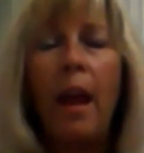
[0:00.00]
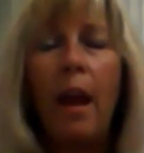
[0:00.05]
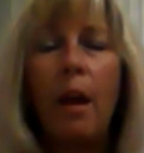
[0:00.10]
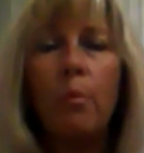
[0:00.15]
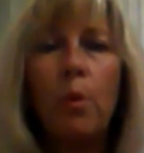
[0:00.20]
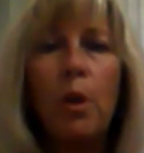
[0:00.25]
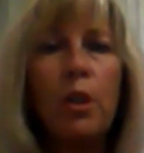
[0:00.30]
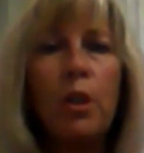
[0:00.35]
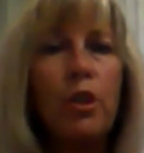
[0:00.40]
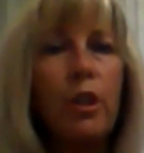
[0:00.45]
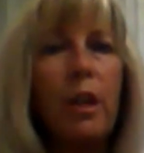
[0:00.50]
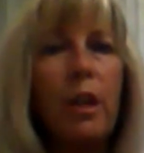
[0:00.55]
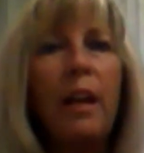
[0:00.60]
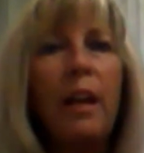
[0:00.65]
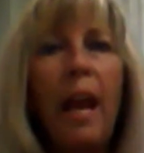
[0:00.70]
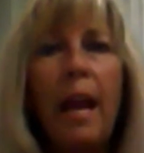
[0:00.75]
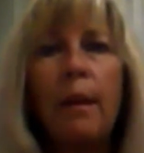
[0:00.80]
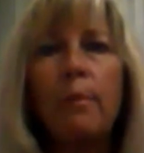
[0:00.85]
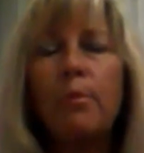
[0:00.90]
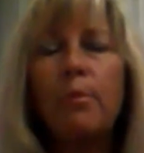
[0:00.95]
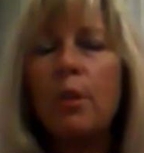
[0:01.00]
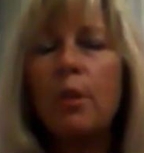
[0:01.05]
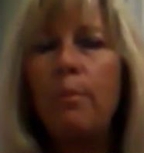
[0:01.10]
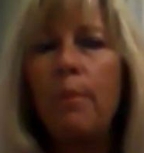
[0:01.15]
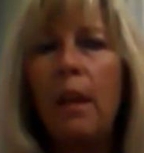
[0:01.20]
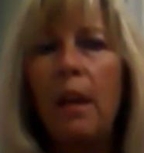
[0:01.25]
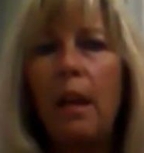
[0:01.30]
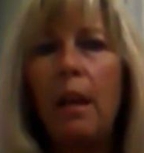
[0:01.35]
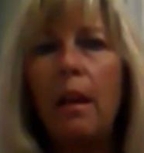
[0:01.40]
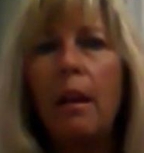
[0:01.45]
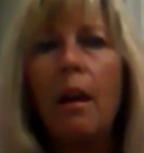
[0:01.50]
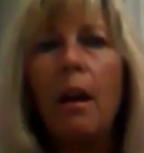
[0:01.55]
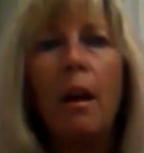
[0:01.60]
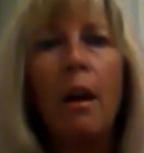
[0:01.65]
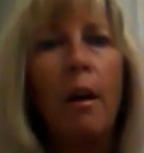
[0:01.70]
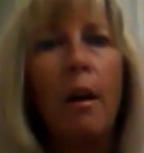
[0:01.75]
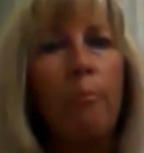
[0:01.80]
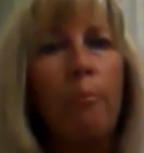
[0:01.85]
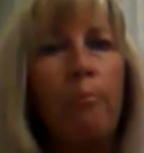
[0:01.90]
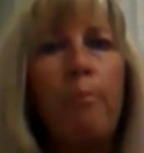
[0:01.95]
And when she came to me,
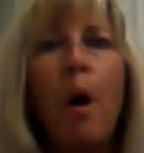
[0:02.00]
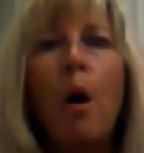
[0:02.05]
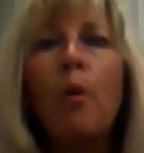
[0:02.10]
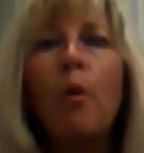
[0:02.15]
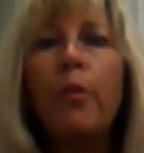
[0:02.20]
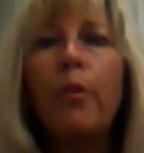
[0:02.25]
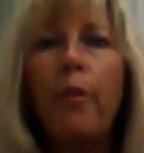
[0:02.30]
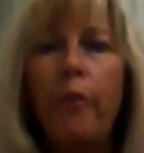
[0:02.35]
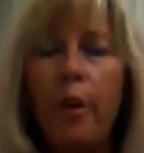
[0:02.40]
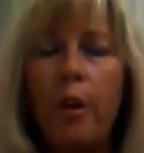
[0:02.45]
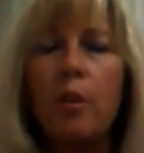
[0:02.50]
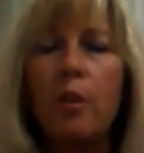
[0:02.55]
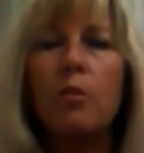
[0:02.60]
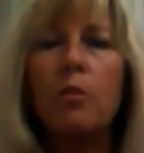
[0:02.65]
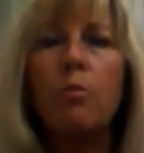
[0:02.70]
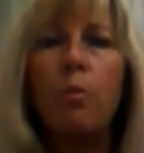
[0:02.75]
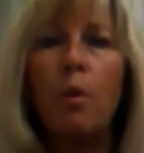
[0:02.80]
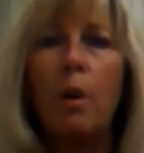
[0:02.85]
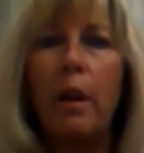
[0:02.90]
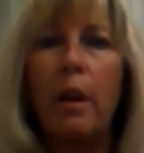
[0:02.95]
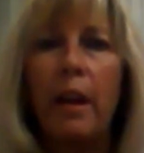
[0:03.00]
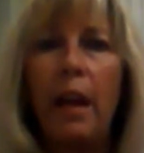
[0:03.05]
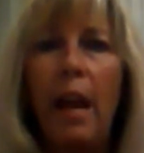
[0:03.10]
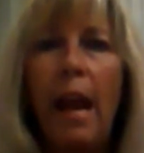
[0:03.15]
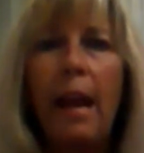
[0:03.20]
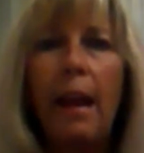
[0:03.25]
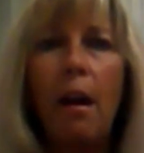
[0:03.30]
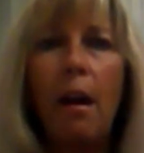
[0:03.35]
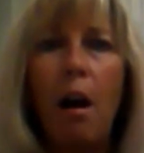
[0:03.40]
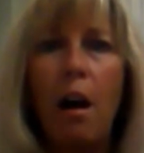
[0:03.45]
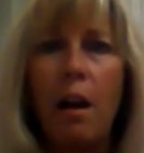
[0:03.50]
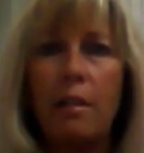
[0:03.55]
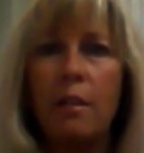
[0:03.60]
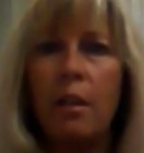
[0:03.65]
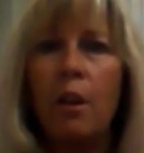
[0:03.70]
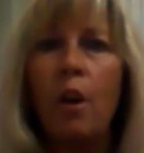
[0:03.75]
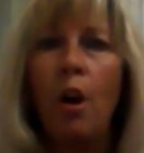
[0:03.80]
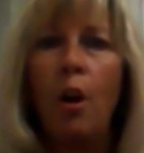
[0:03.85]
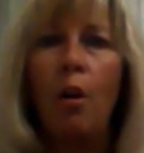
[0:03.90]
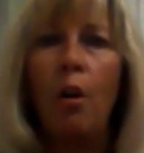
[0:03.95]
both of those were in chaos.